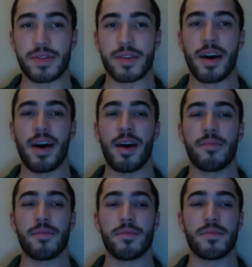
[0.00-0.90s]

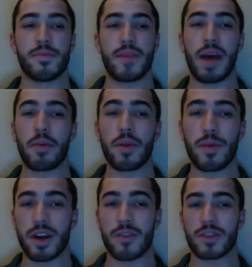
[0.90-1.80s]
that pretty
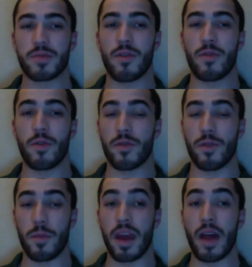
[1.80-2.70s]
much covers small forward for
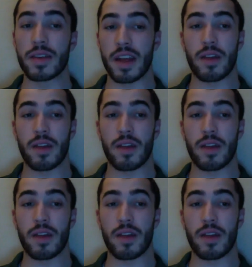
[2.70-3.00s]
me, at least.